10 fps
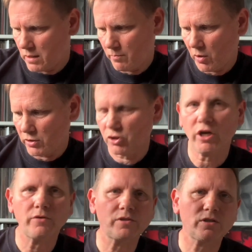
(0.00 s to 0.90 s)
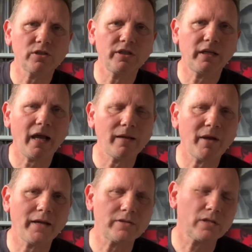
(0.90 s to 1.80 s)
by Joe Slee came
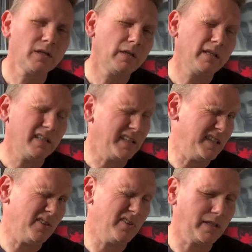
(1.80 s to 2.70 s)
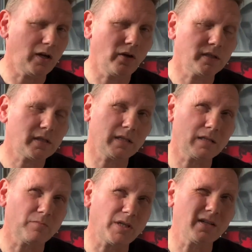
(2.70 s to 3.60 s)
out in the early
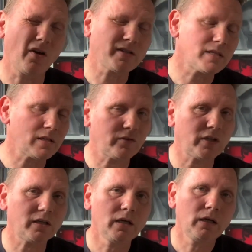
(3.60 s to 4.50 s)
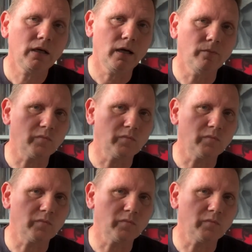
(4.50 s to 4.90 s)
90s, mid 90s, I think. And